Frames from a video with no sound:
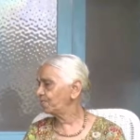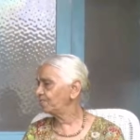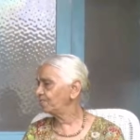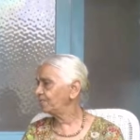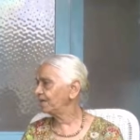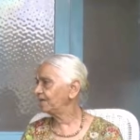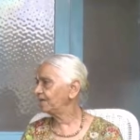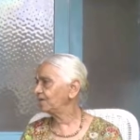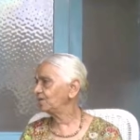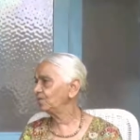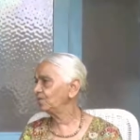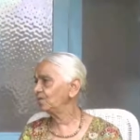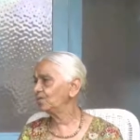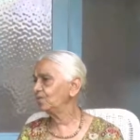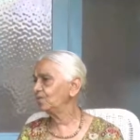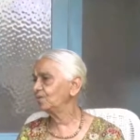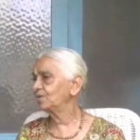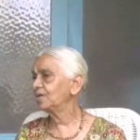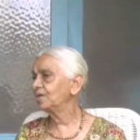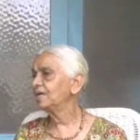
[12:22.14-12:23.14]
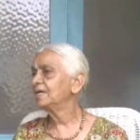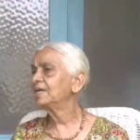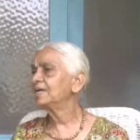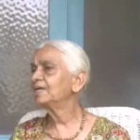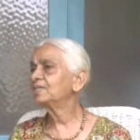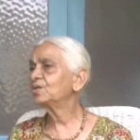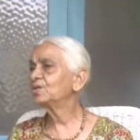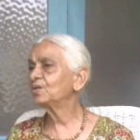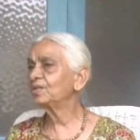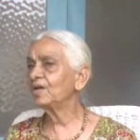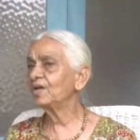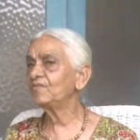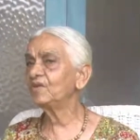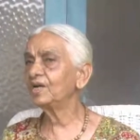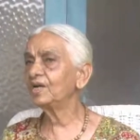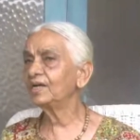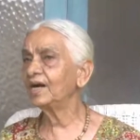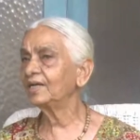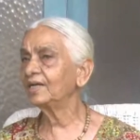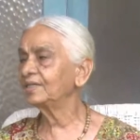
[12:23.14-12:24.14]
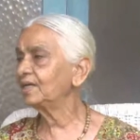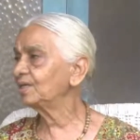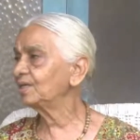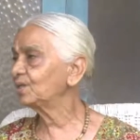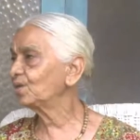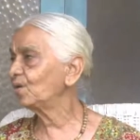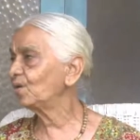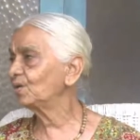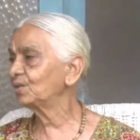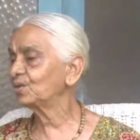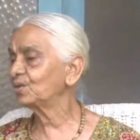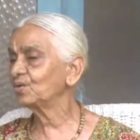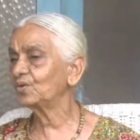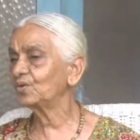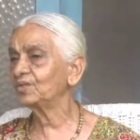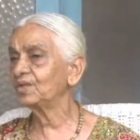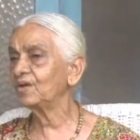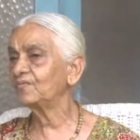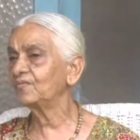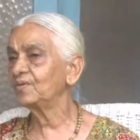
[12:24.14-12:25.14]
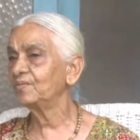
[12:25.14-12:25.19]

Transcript: way, you know. So there were others also. There